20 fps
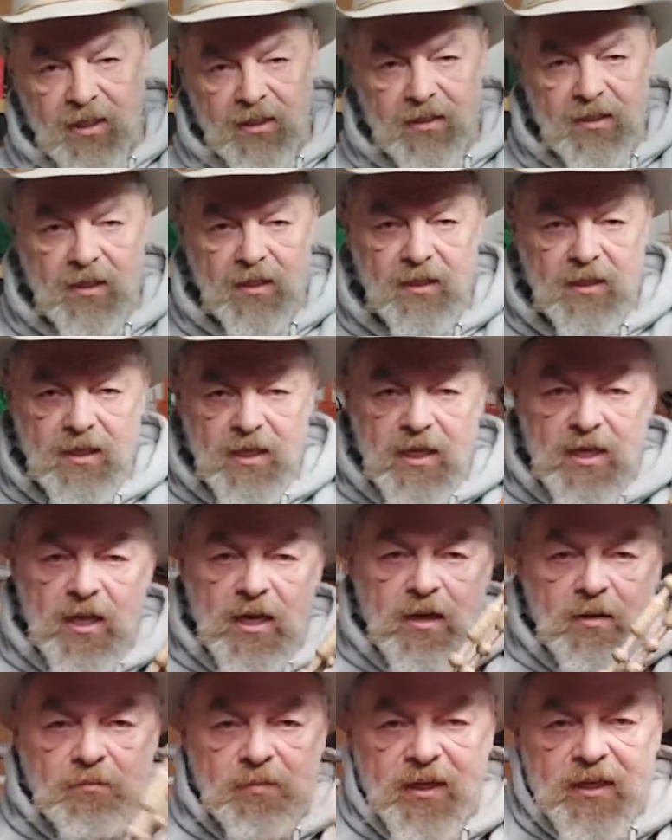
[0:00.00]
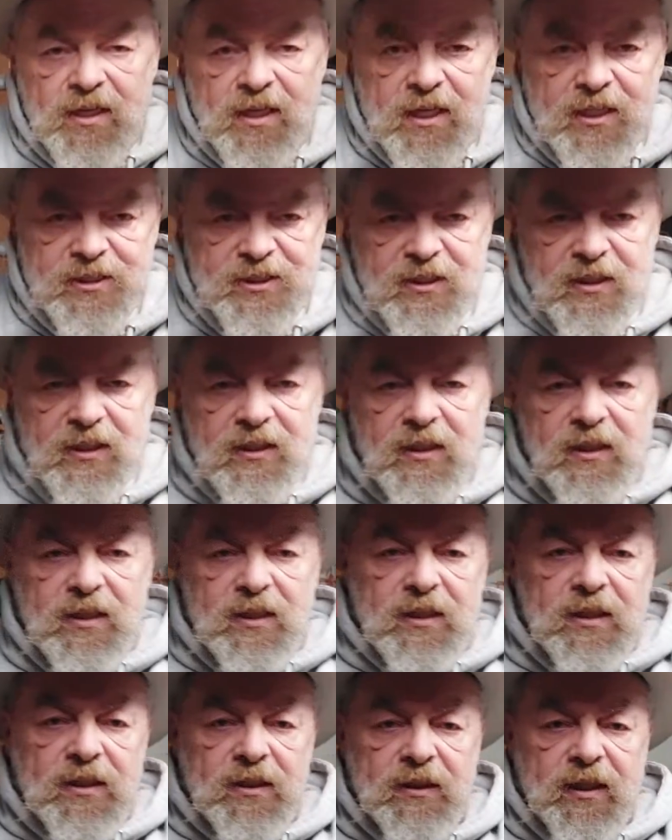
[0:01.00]
it because
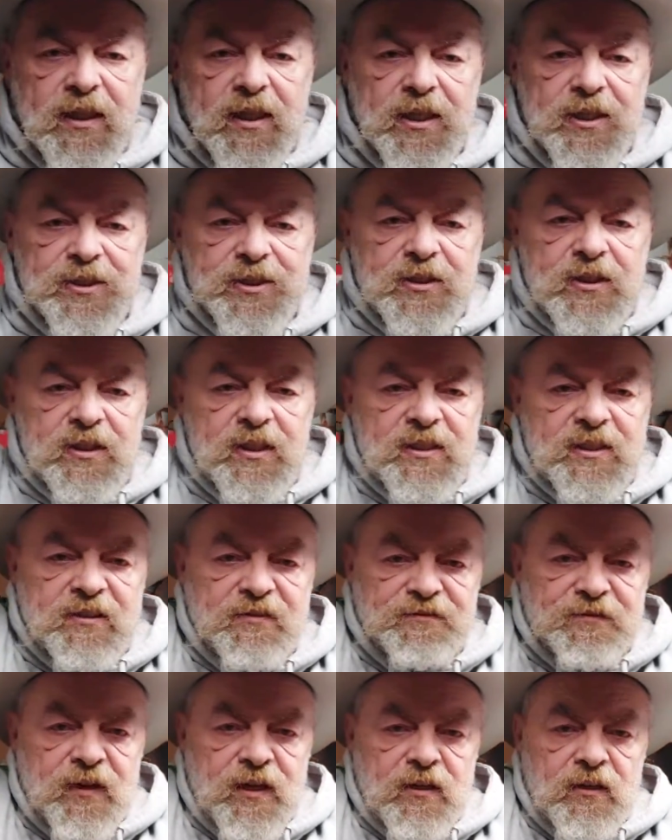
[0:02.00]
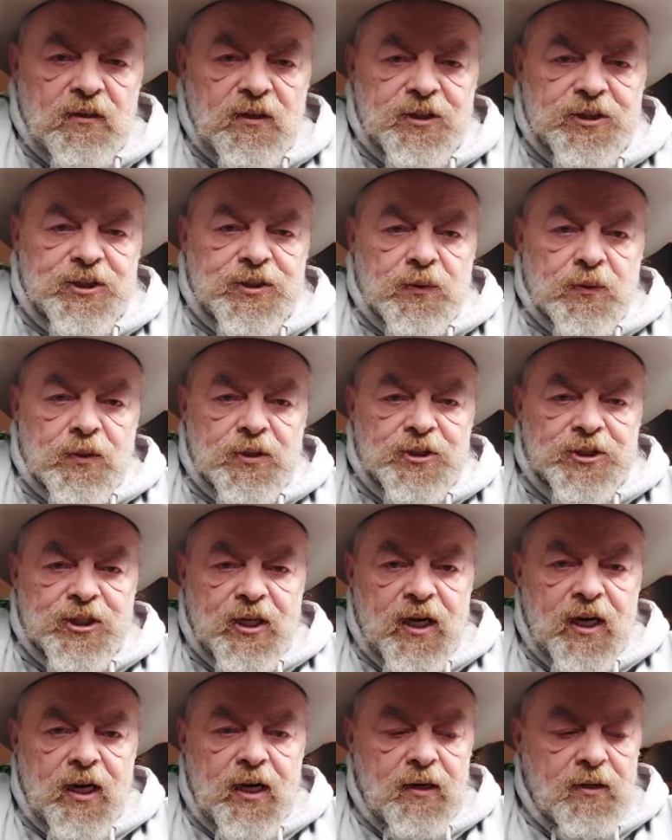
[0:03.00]
this is a fairly short
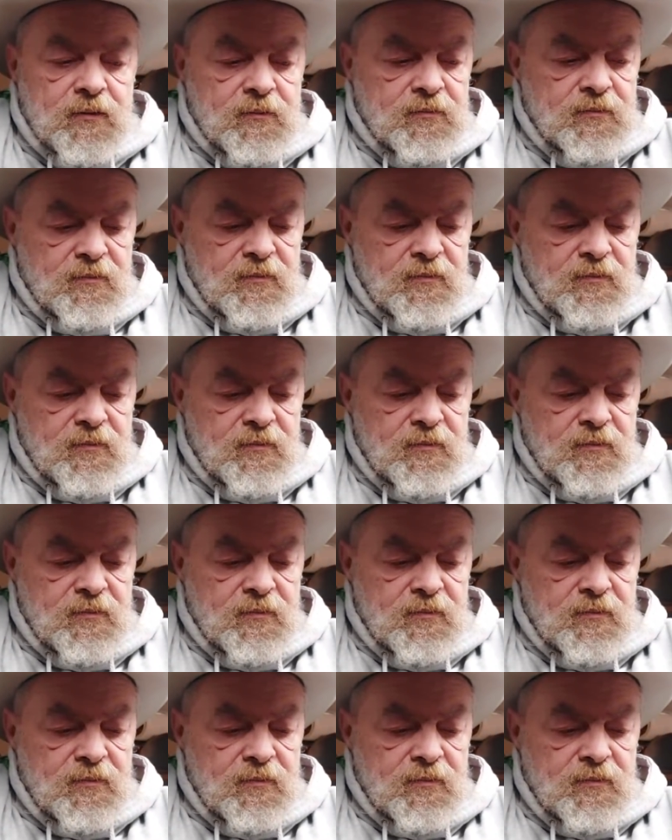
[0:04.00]
chain